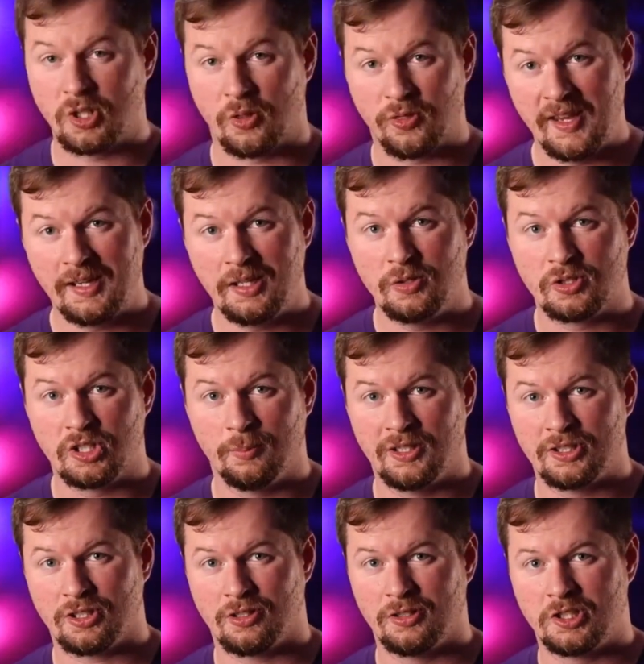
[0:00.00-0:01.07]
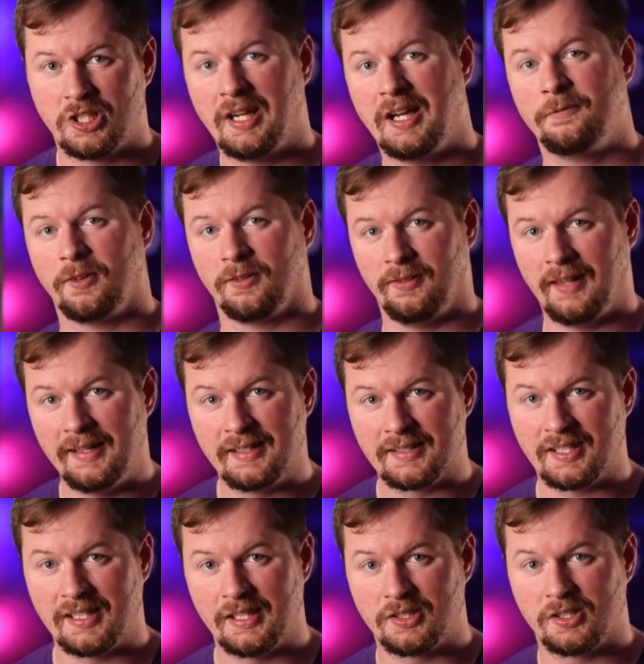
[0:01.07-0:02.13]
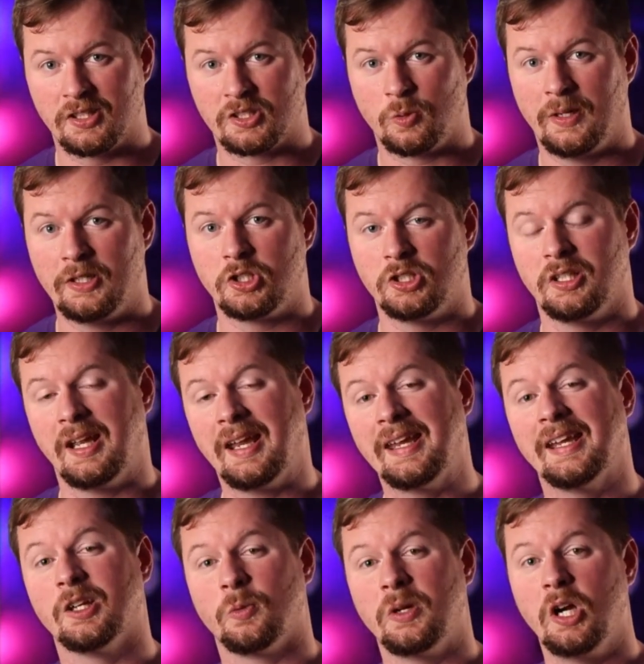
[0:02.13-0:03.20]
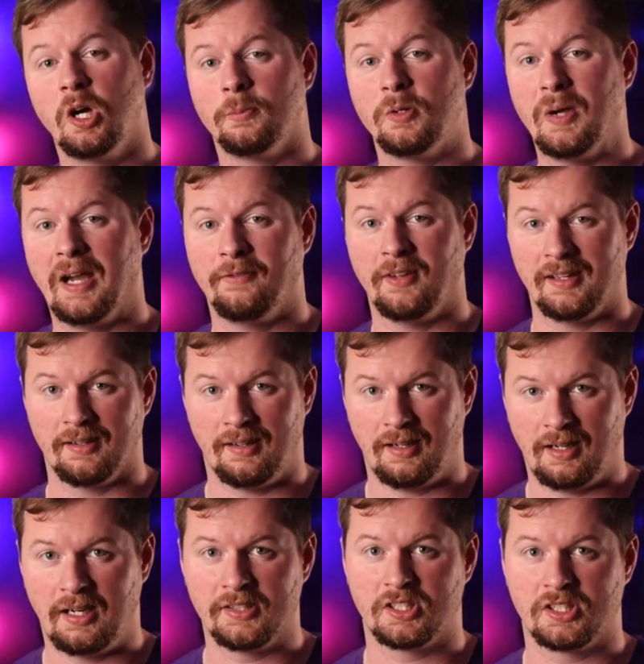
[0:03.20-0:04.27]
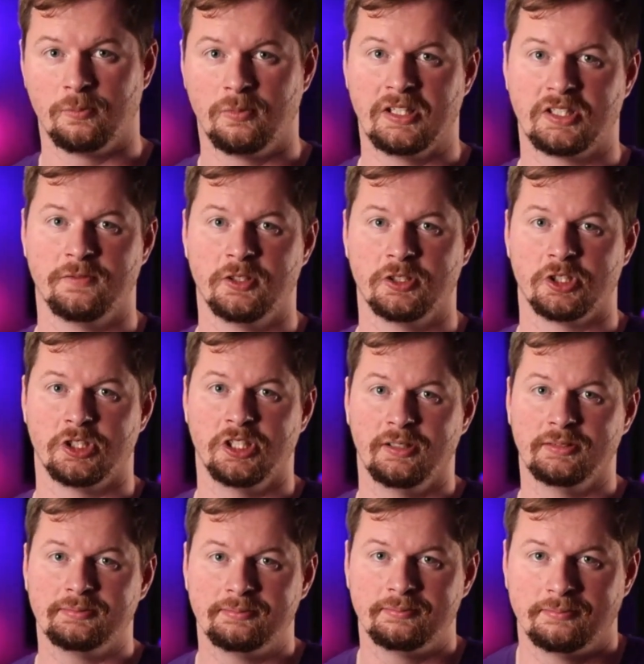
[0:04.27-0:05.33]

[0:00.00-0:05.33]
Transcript: So thank you so much, RGI, for letting us answer this question, and we hope you have an awesome rest of your show.